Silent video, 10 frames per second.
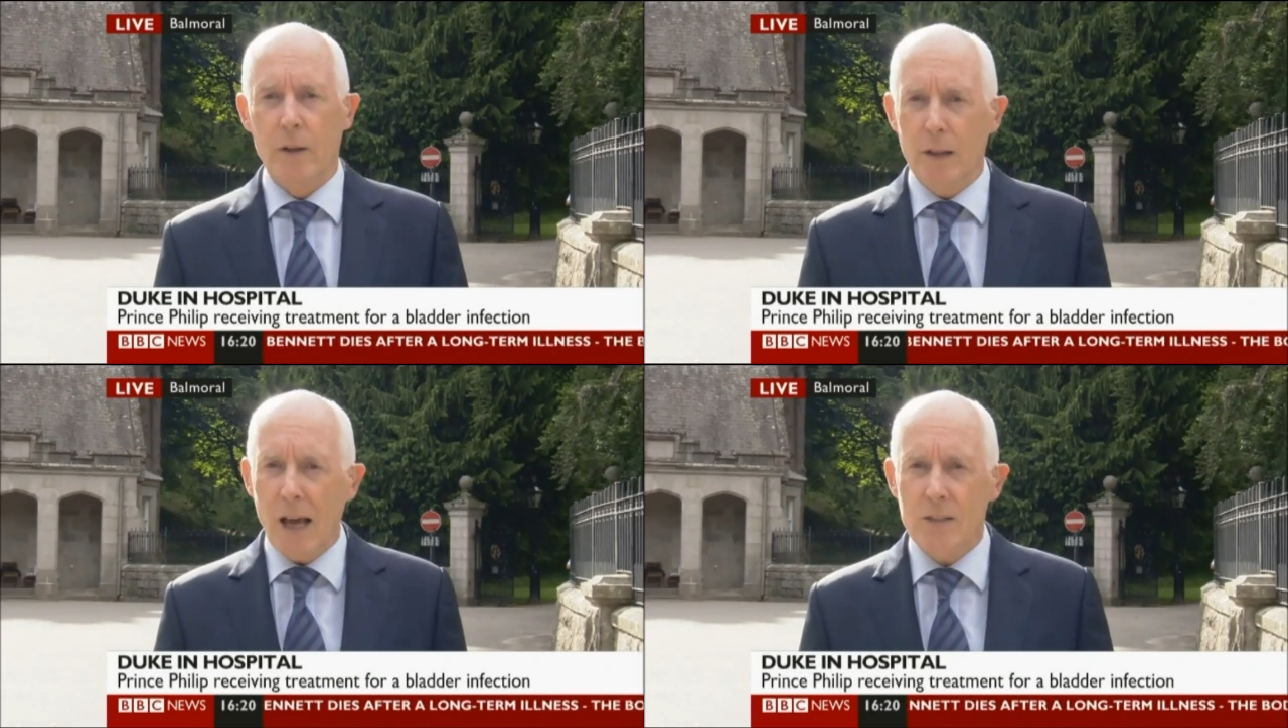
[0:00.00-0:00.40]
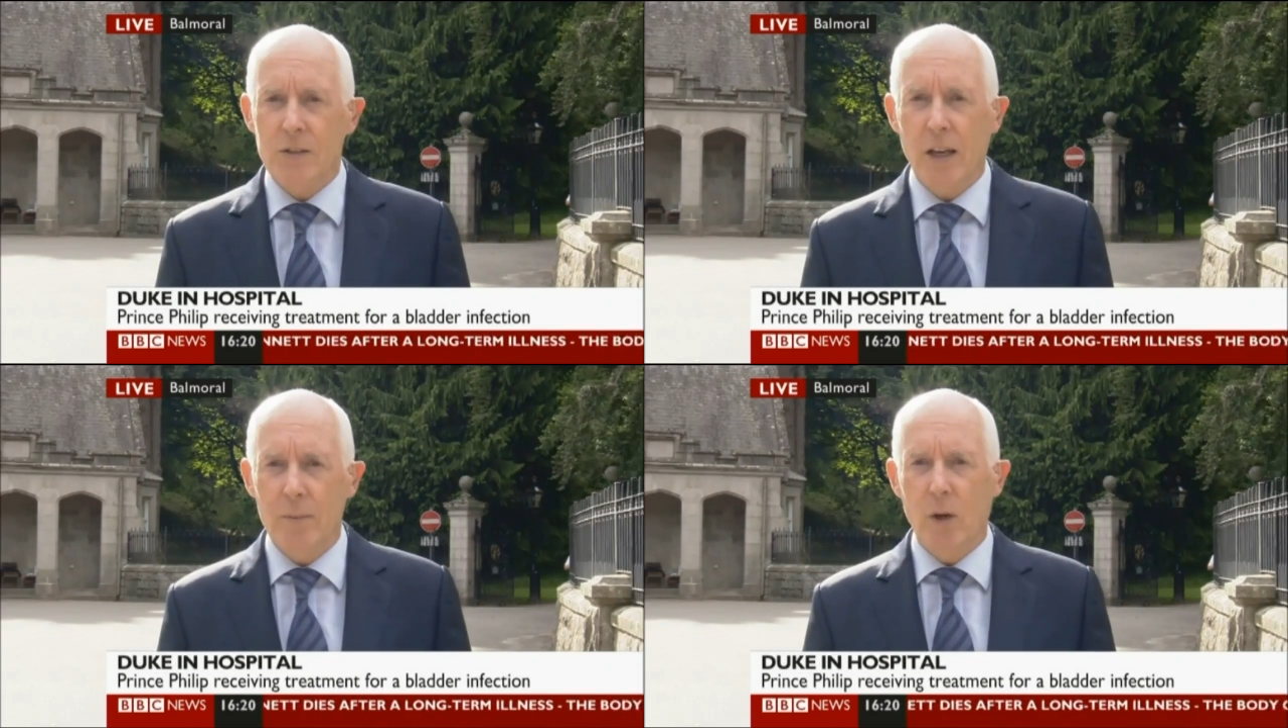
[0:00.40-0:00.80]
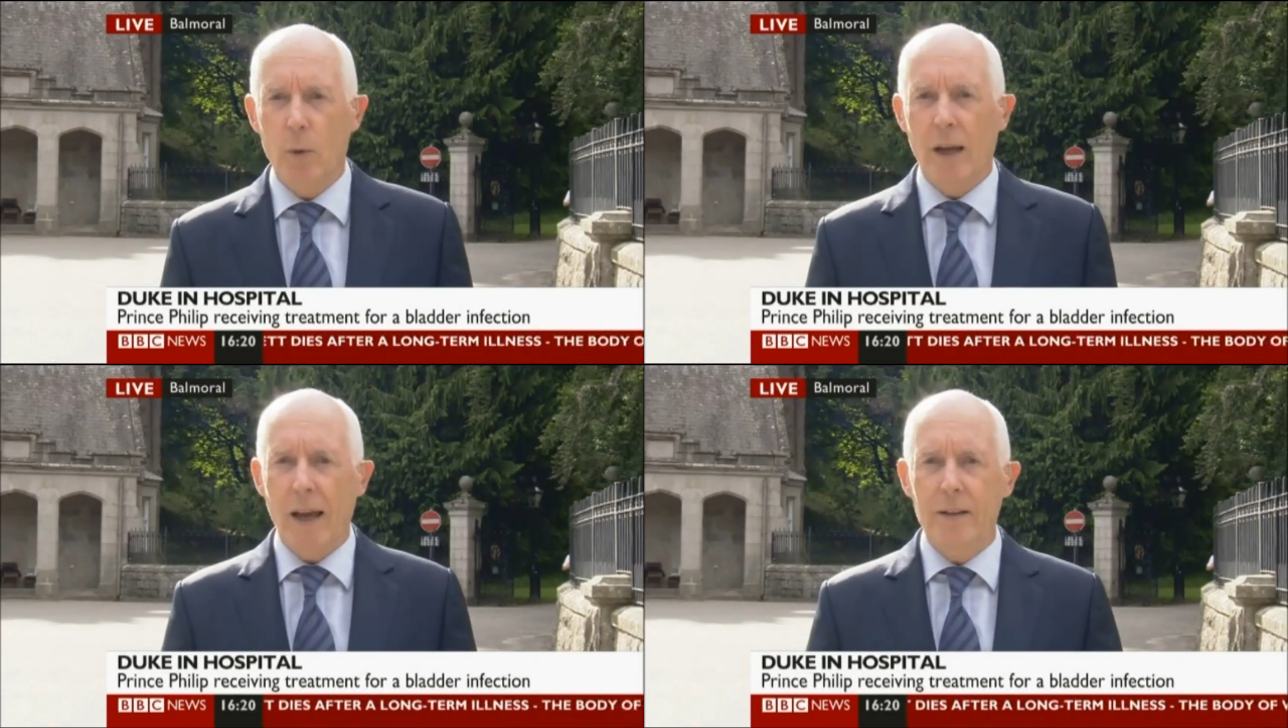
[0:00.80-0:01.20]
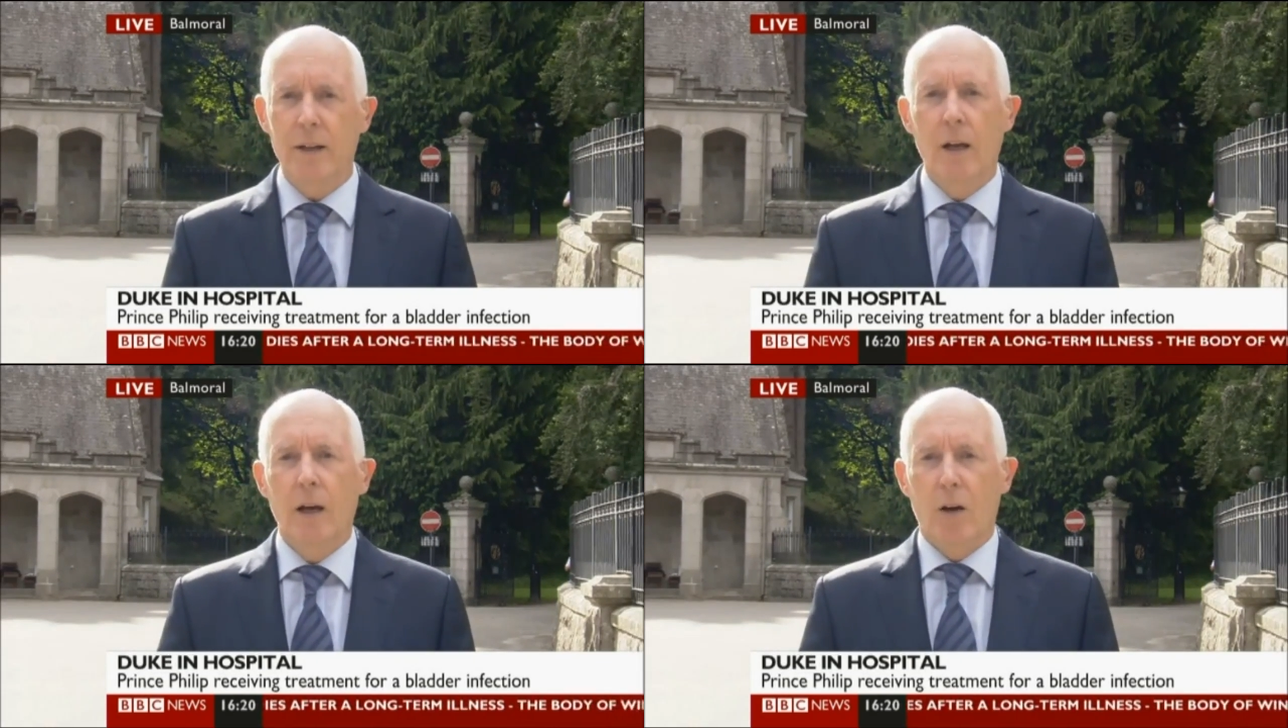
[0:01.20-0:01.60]
The last time that we
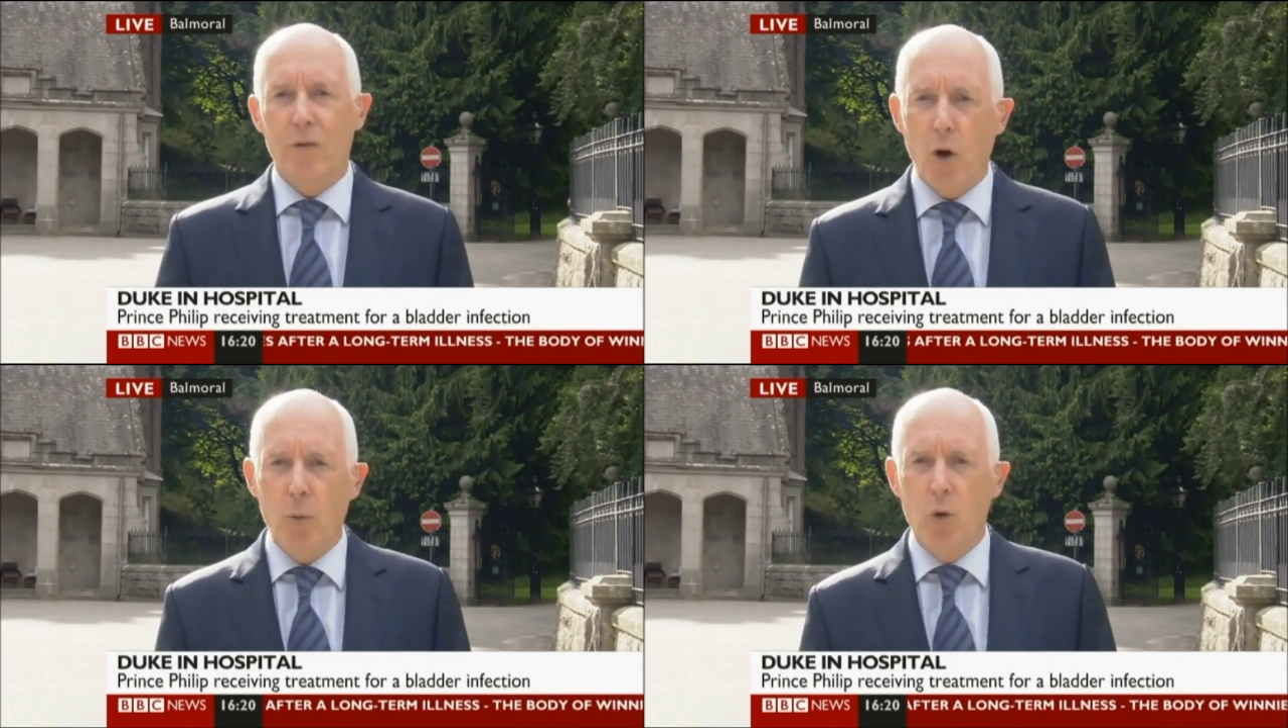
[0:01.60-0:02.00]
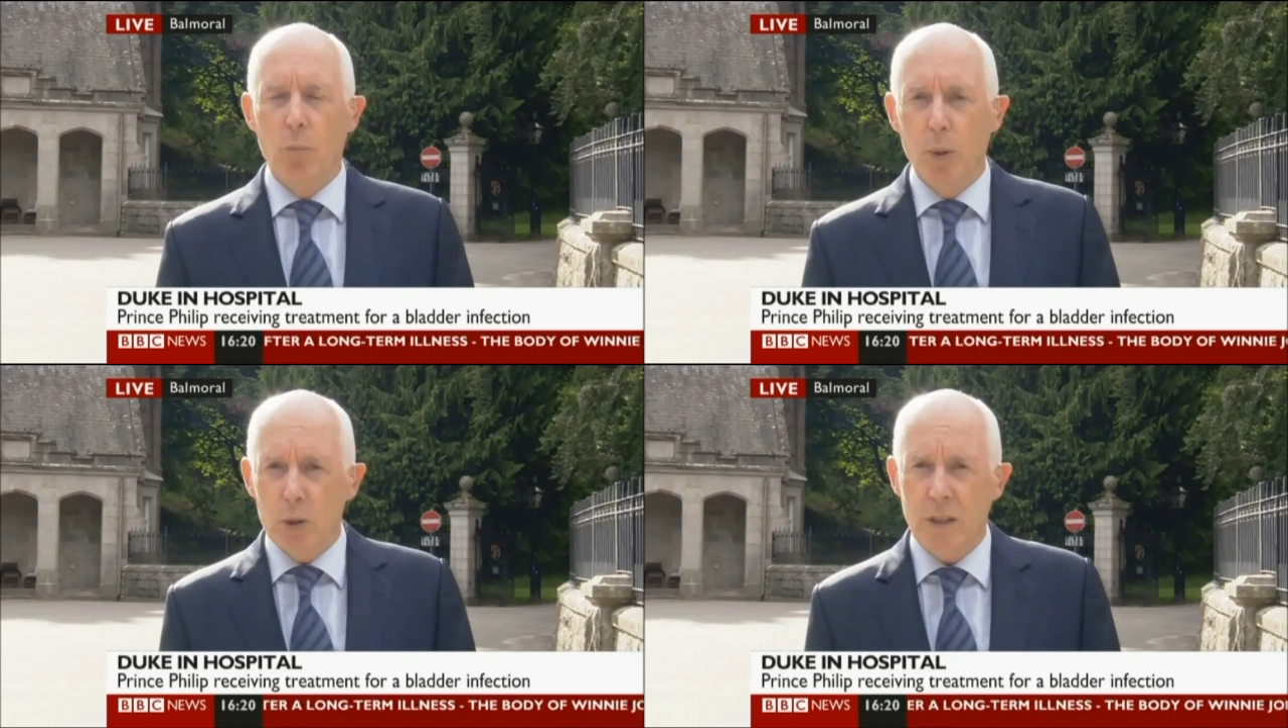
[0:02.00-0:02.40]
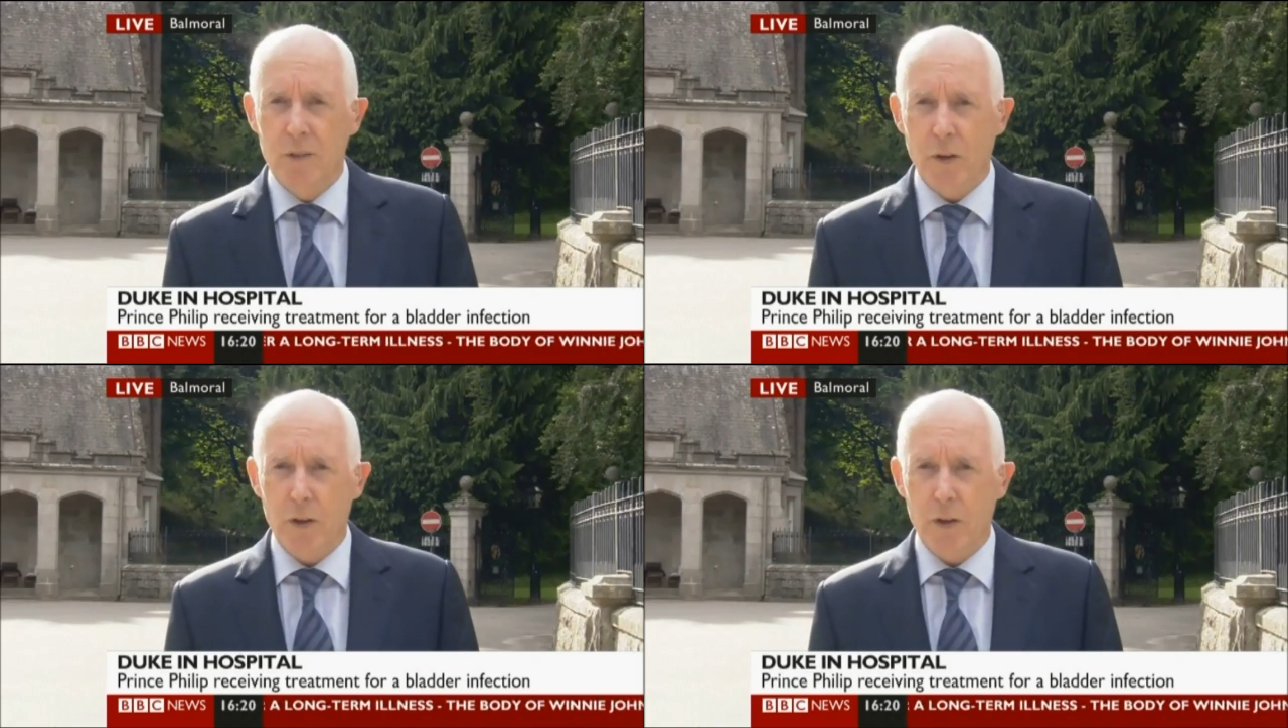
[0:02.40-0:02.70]
had a formal bulletin